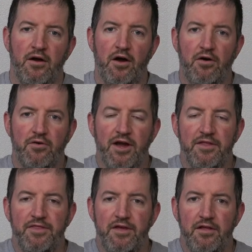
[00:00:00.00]
All
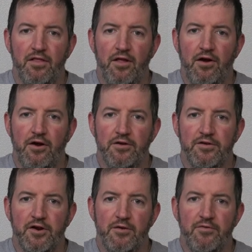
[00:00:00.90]
right, the
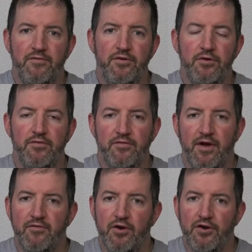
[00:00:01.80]
long-term review of the
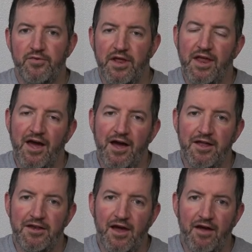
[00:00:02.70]
Ravin R29.
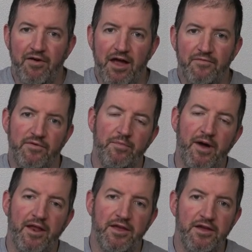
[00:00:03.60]
I've had it for
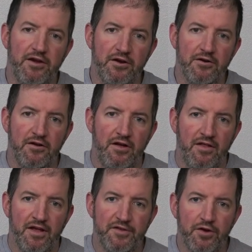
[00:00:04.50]
about a year.
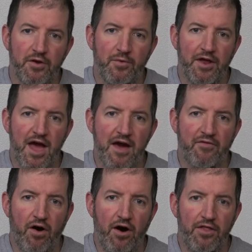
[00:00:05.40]
Let's look at what I
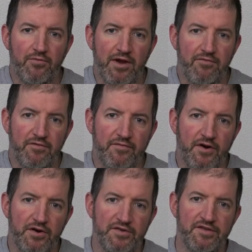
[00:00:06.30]
have on the Ravin
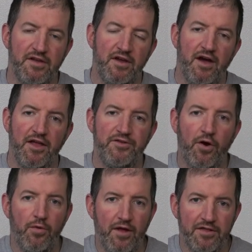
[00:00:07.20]
first. I
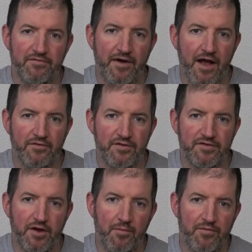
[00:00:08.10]
don't like the factory
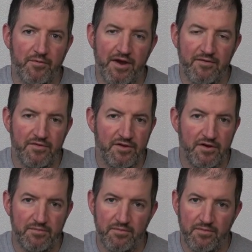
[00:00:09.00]
scope from Ravin.
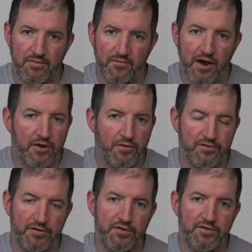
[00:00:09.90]
The
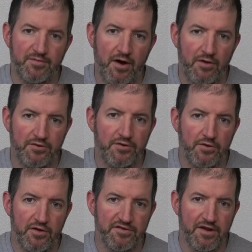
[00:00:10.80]
reticles are too small and too
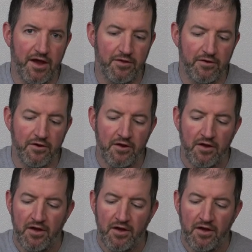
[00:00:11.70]
close together.